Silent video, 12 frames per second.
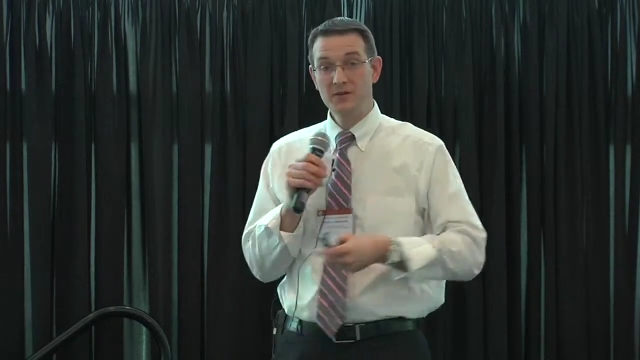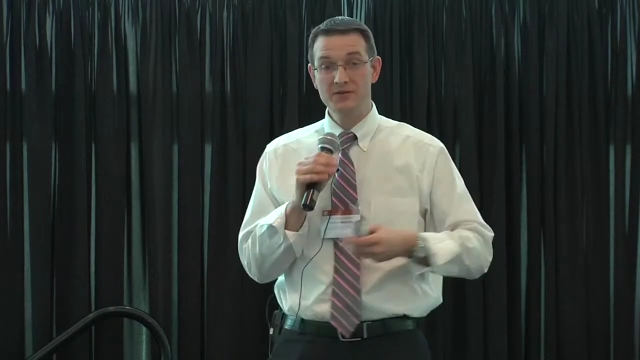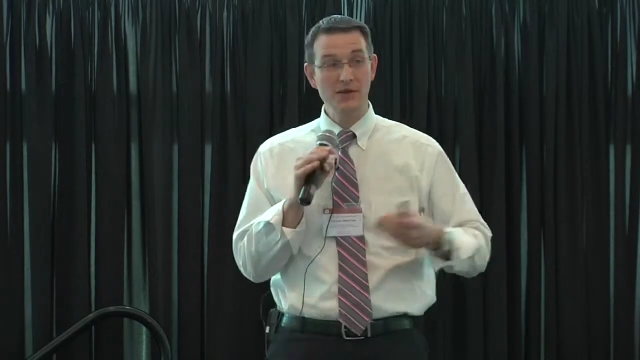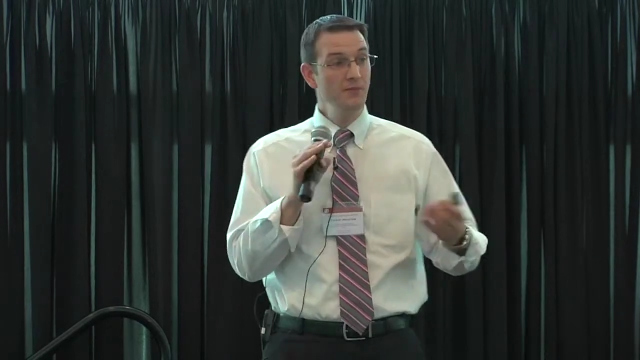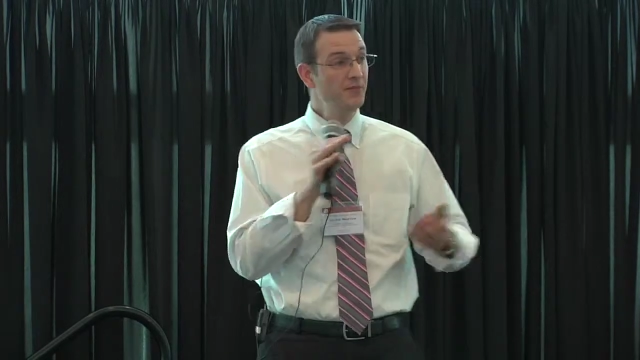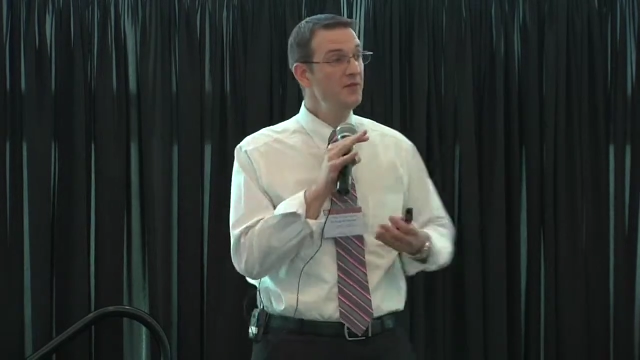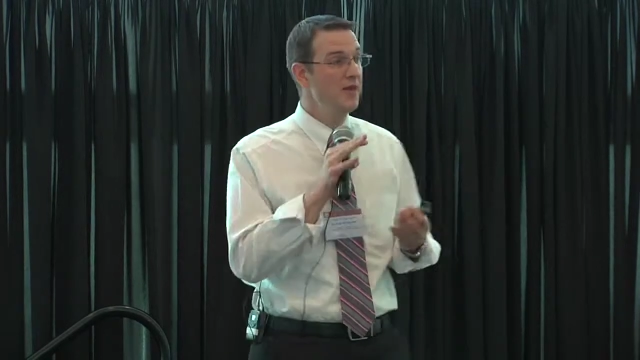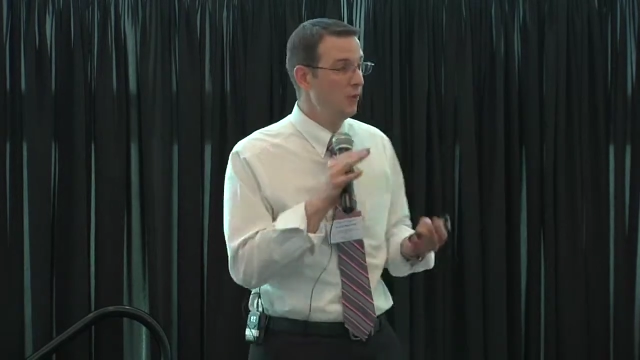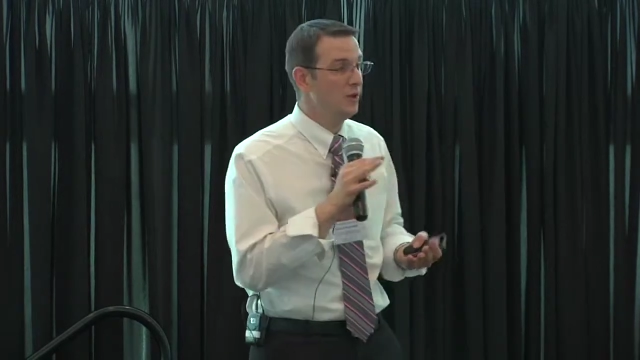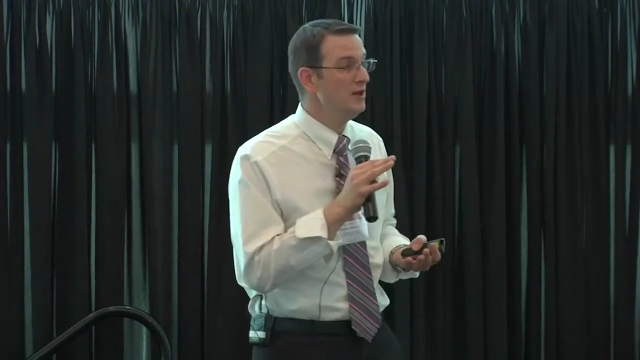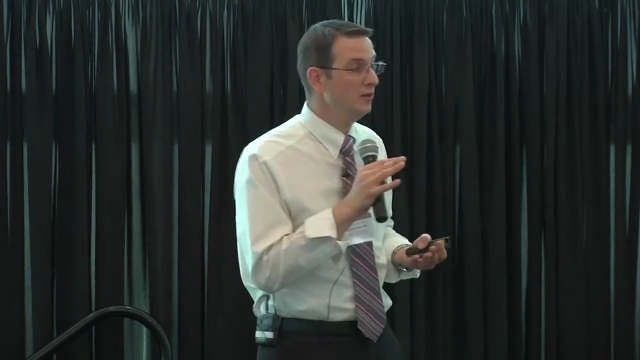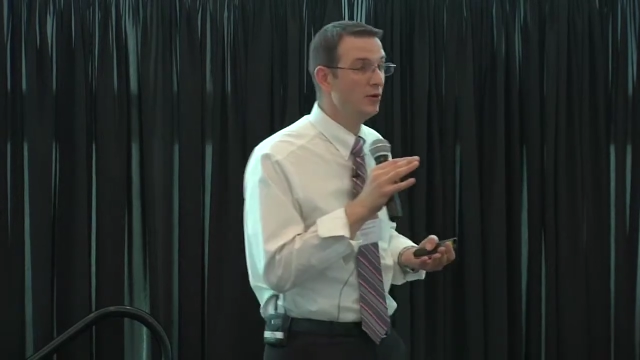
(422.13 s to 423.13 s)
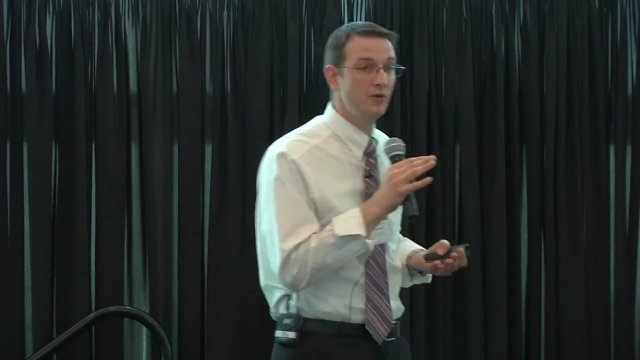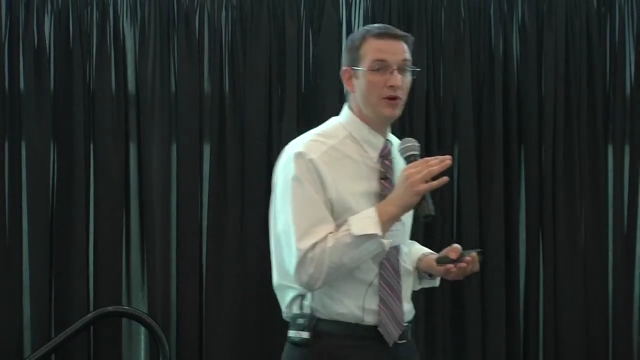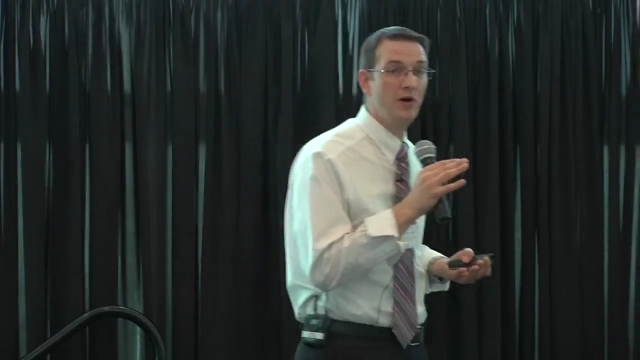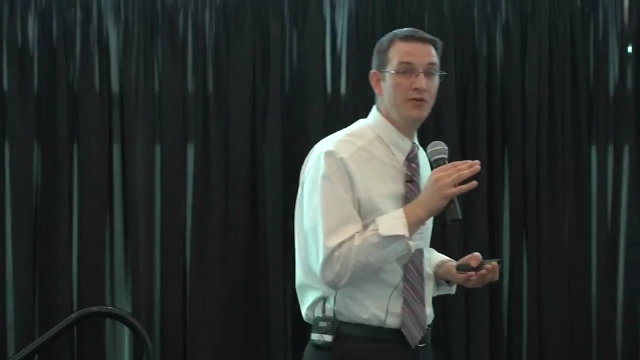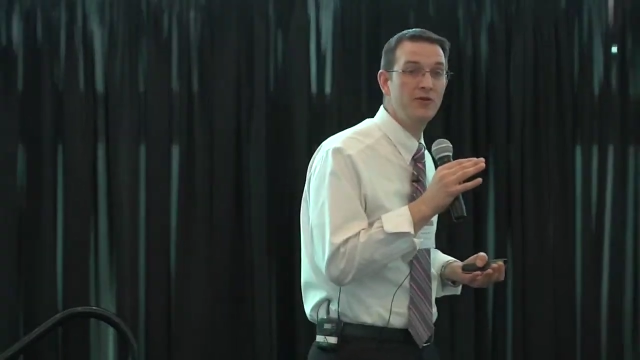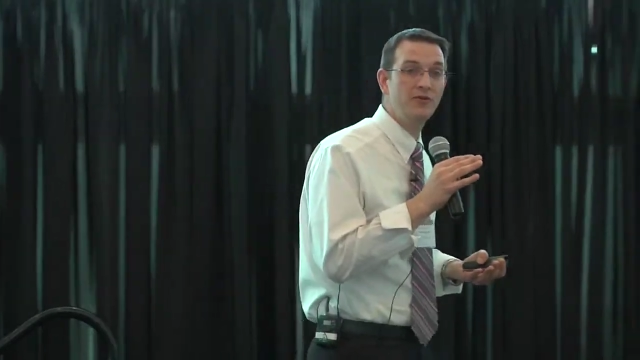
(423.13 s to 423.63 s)
something that we learned
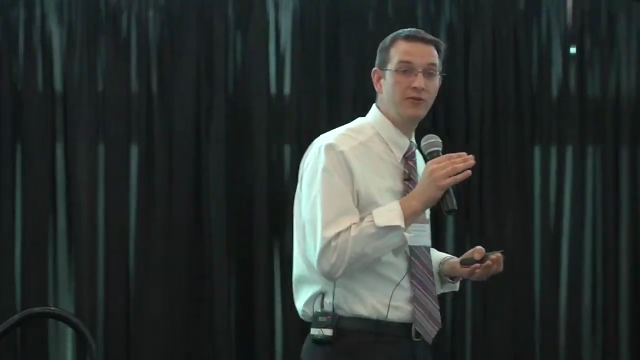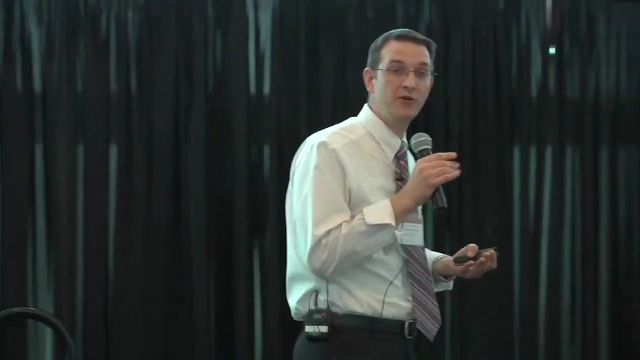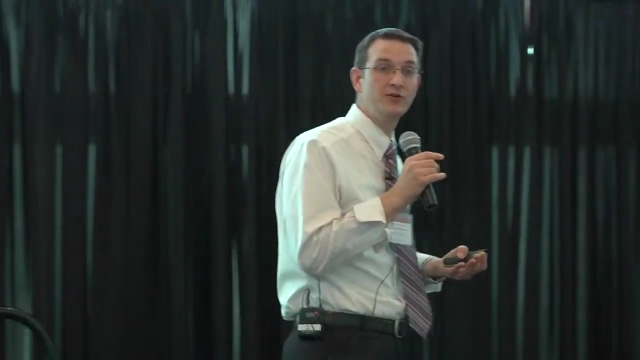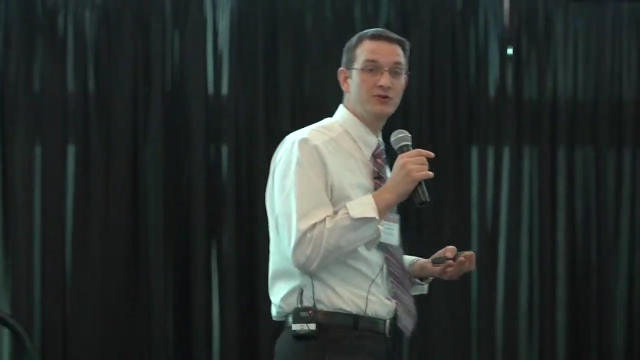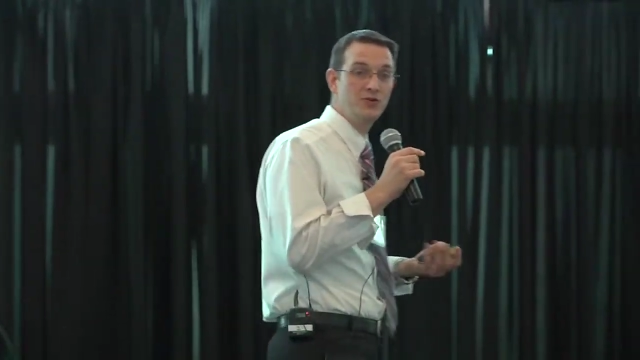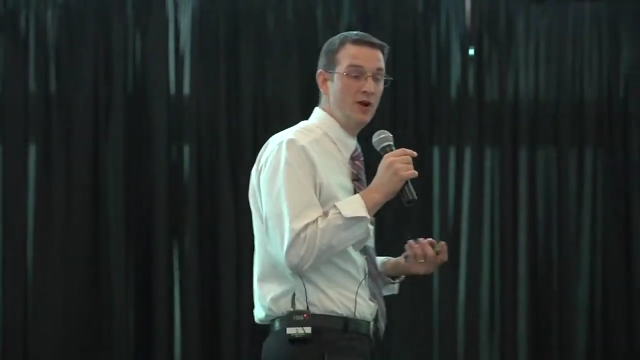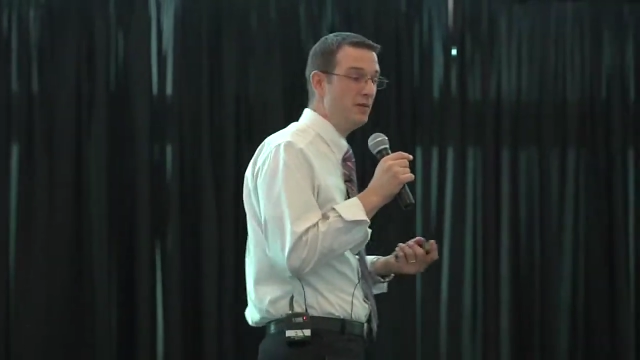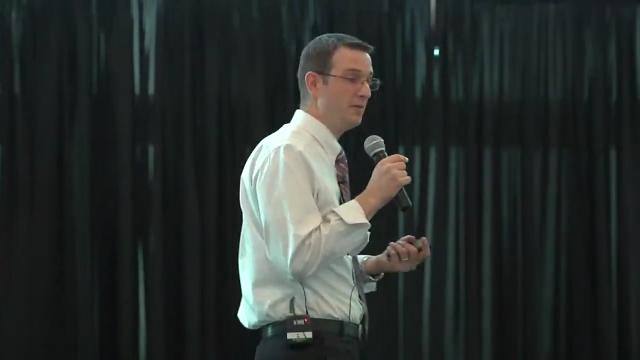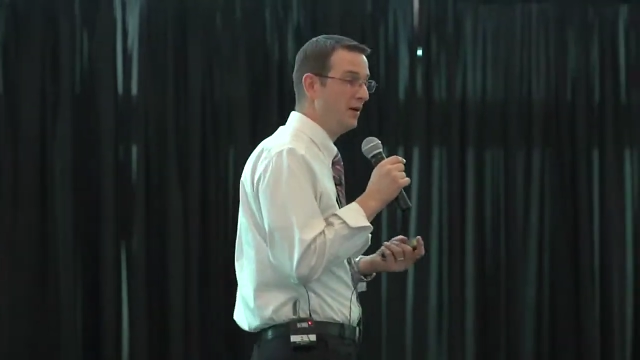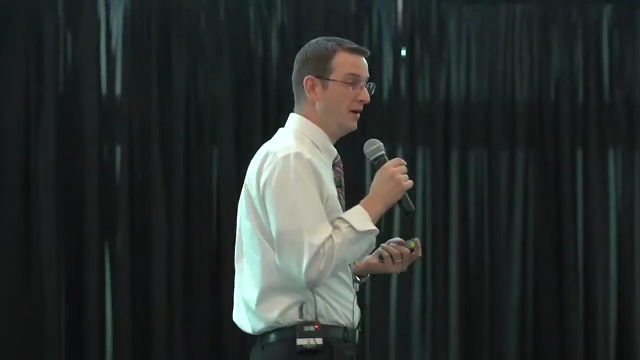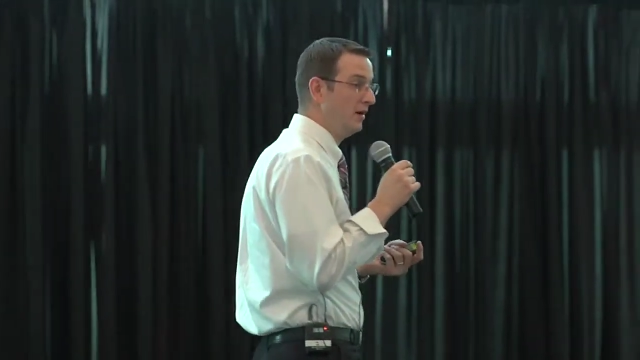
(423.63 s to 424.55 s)
on this first trip.